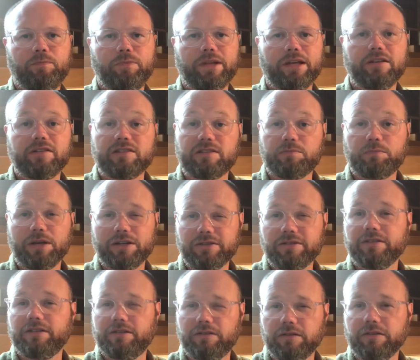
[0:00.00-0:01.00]

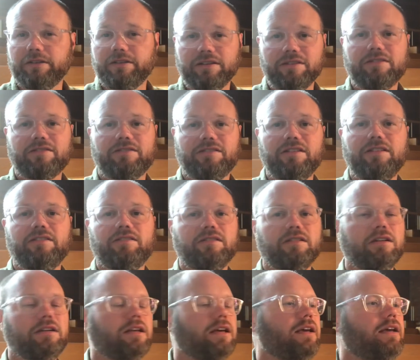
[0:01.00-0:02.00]
especially during this
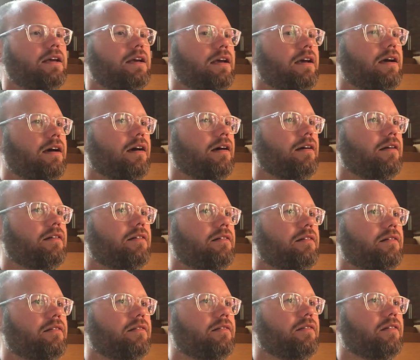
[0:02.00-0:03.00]
season,
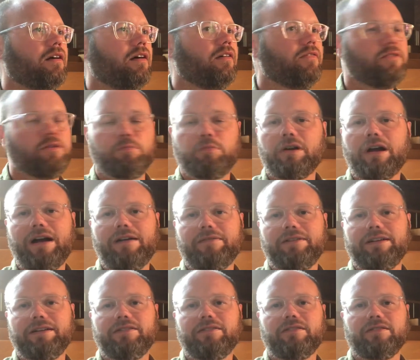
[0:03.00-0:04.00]
of the
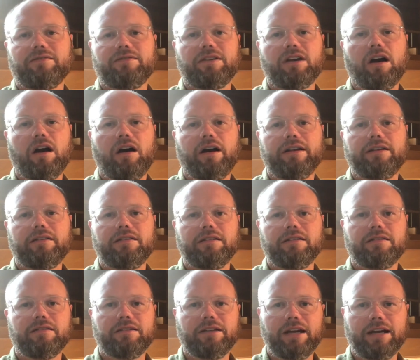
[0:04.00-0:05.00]
providence of God,
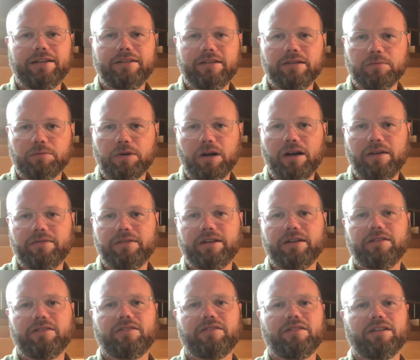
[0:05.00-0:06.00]
the idea of
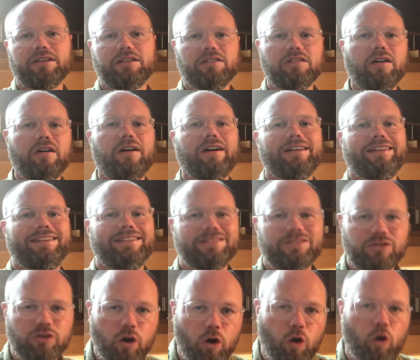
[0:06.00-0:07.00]
providence, that God
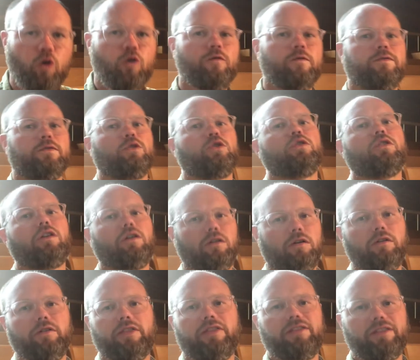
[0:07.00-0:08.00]
is over
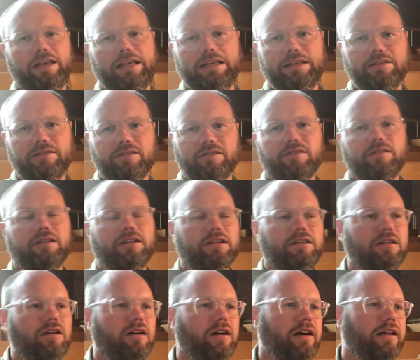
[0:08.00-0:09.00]
all things,
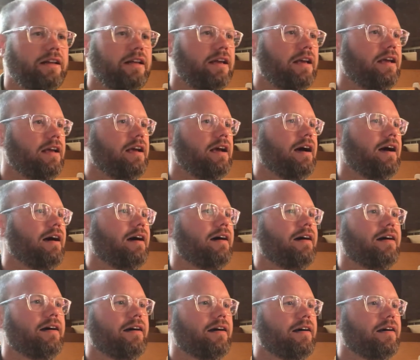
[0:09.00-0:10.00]
that God
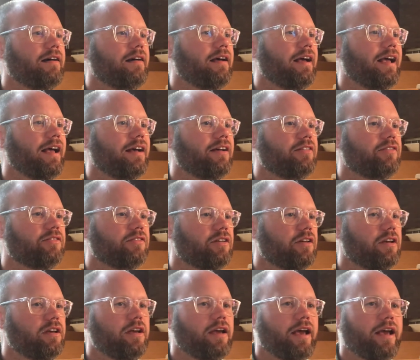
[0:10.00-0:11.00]
has
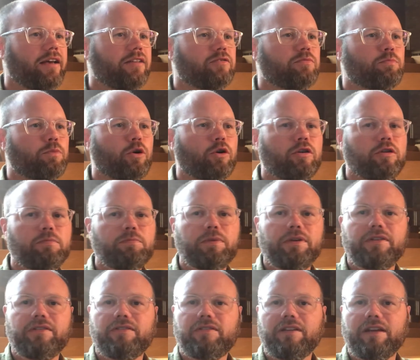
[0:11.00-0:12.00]

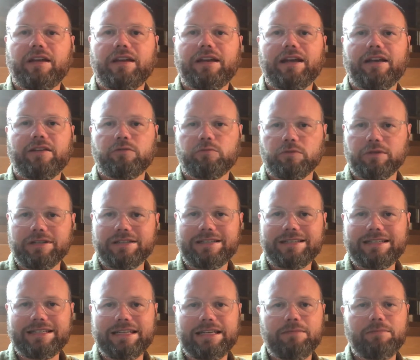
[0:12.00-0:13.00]
purpose and has
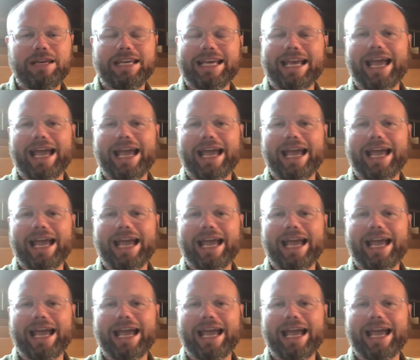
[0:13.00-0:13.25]
redeeming